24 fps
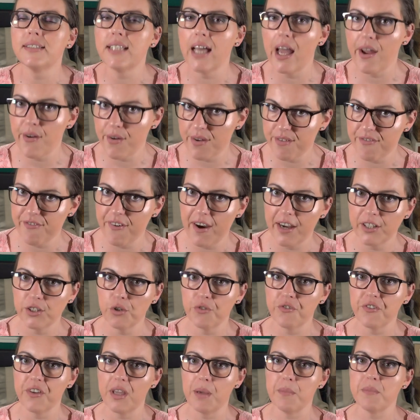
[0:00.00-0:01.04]
terrified
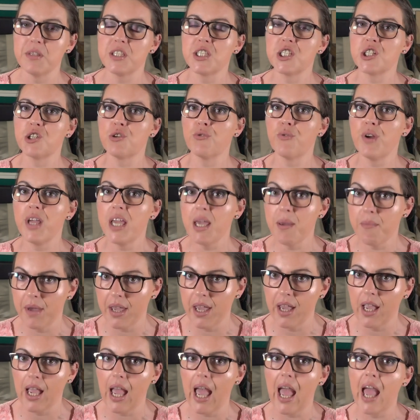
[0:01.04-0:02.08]
of him,
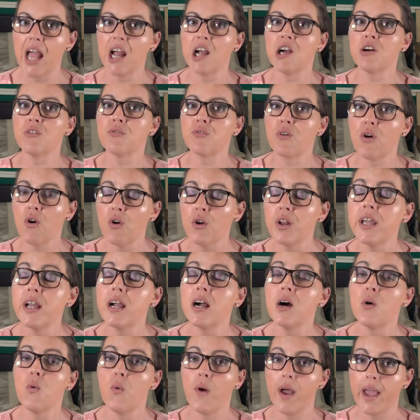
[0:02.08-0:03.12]
screaming and
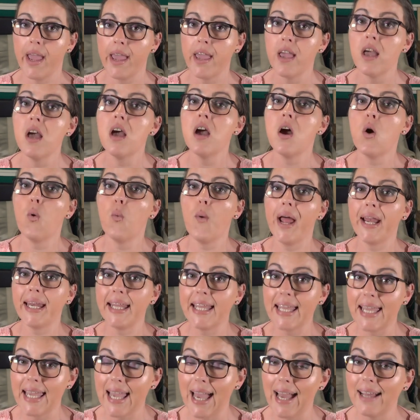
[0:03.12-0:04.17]
crawling away when
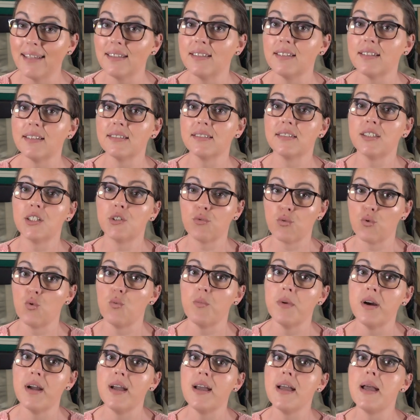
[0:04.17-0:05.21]
he entered the
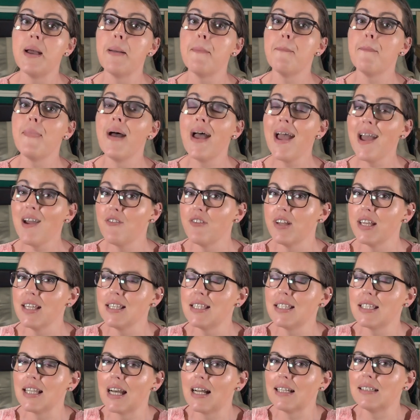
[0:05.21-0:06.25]
room. Mary
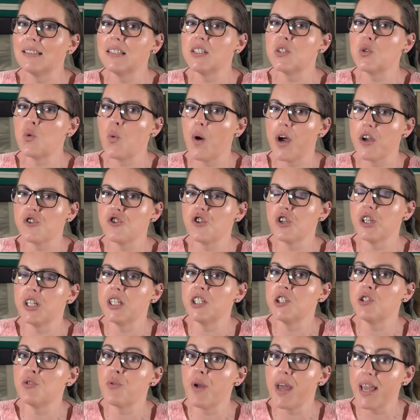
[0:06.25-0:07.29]
started
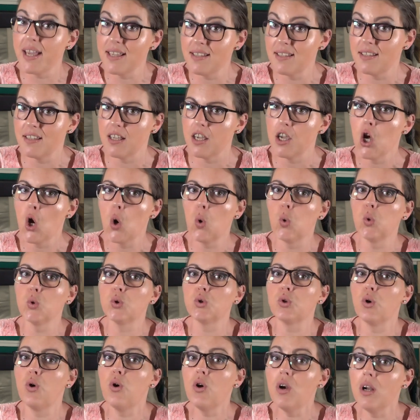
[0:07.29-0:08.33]
questioning Tracy,
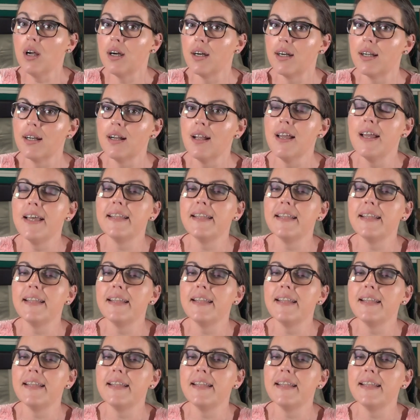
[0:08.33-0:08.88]
who told her